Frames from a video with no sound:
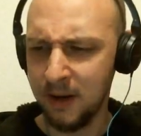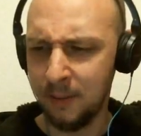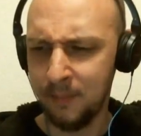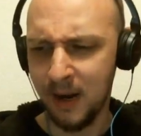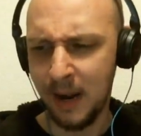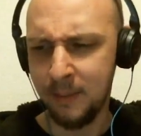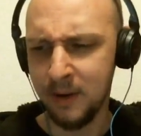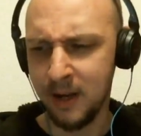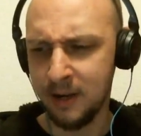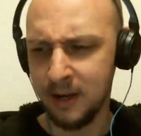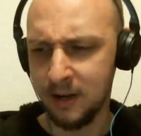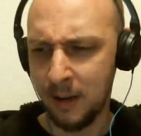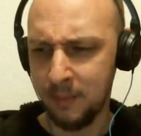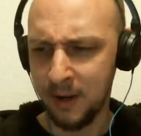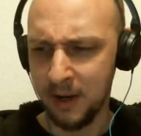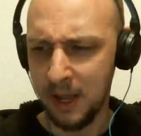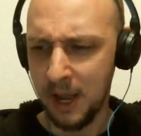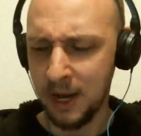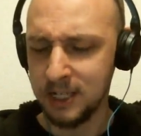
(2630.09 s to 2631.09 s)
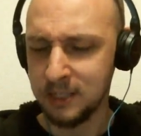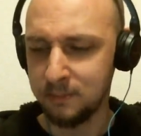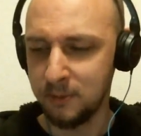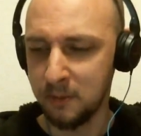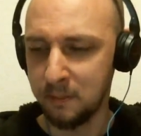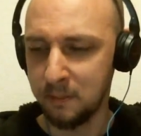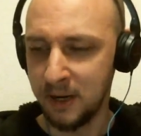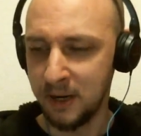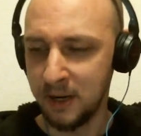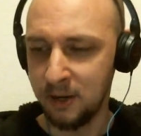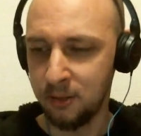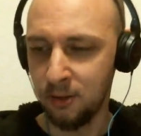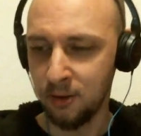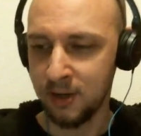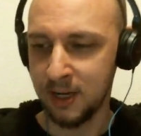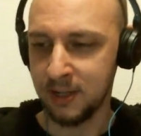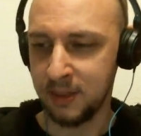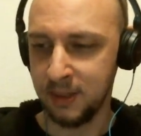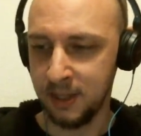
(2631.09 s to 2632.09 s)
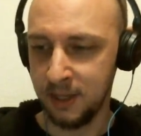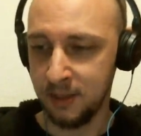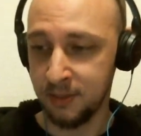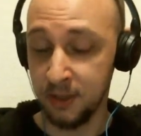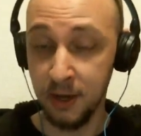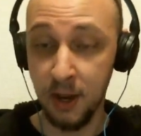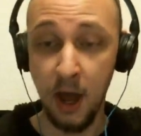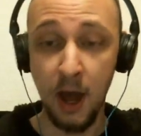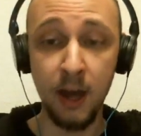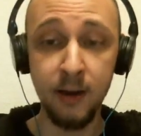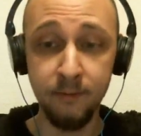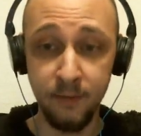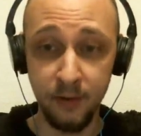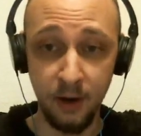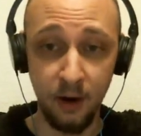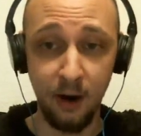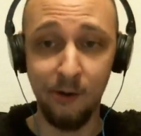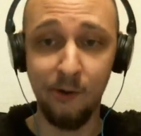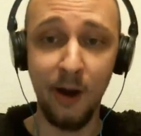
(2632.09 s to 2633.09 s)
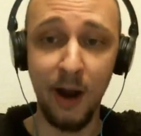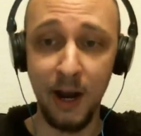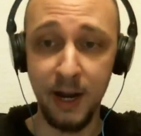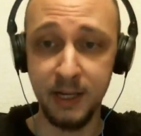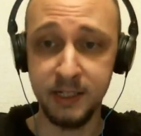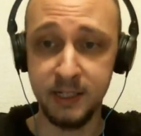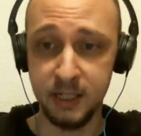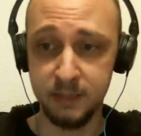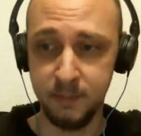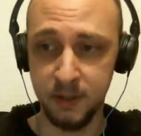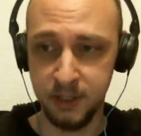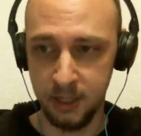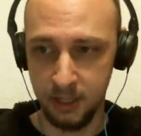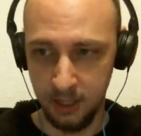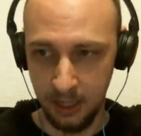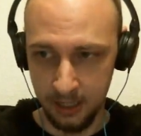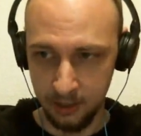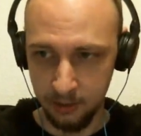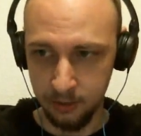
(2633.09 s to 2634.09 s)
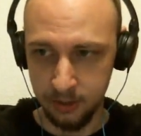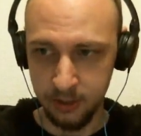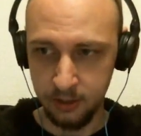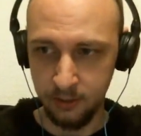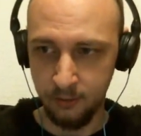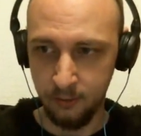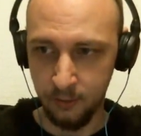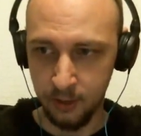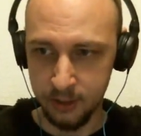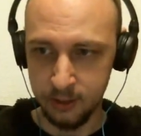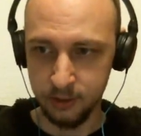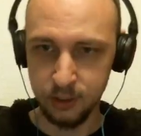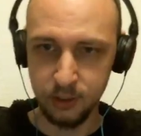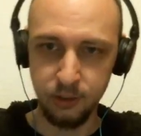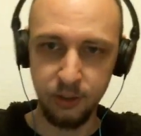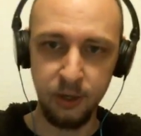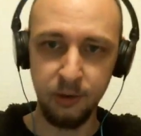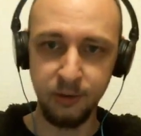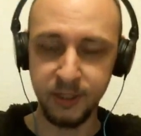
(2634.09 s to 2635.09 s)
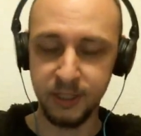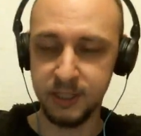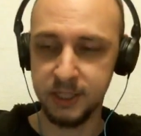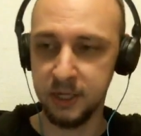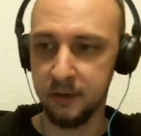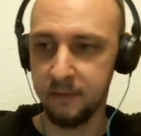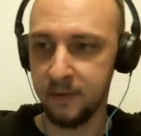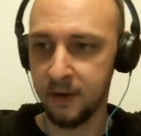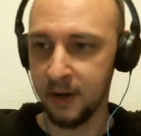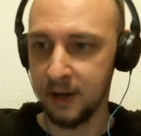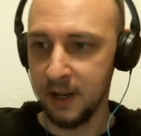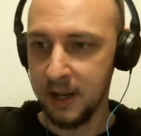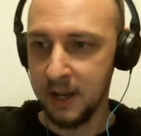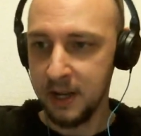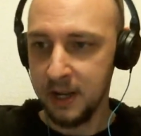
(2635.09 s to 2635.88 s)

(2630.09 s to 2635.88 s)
I mean, I'm not an expert, but you look at the non-VR rides, especially at Universal Studios and stuff, and